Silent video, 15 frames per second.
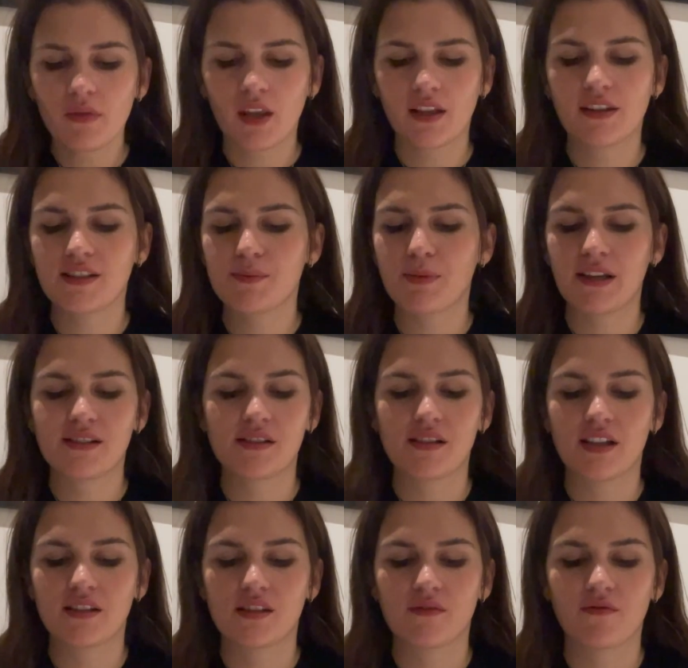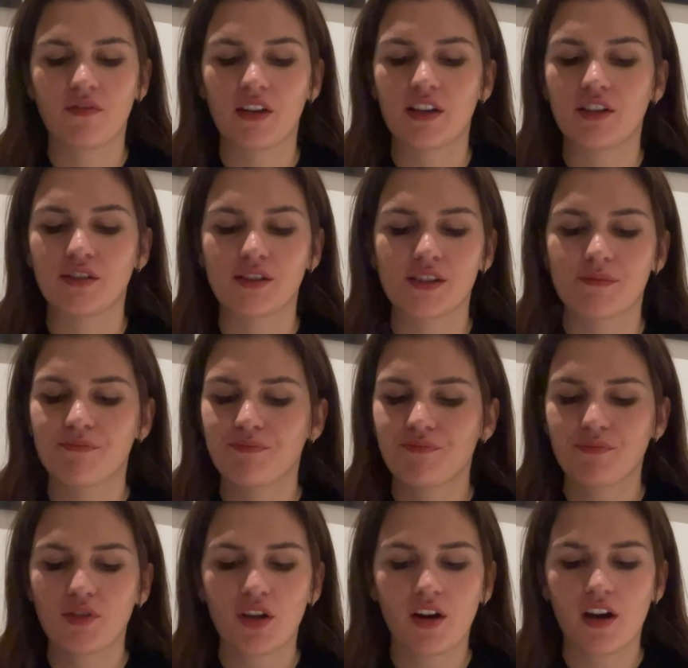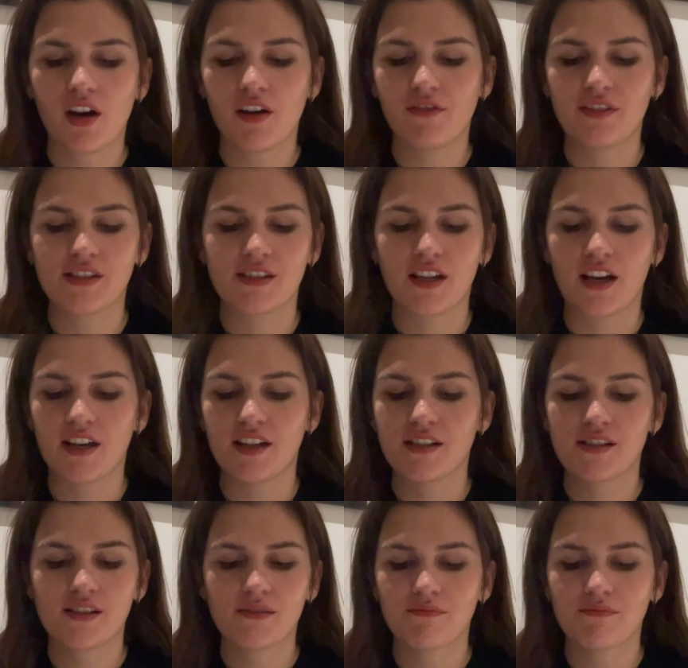And this place in London Fields, not half as nice.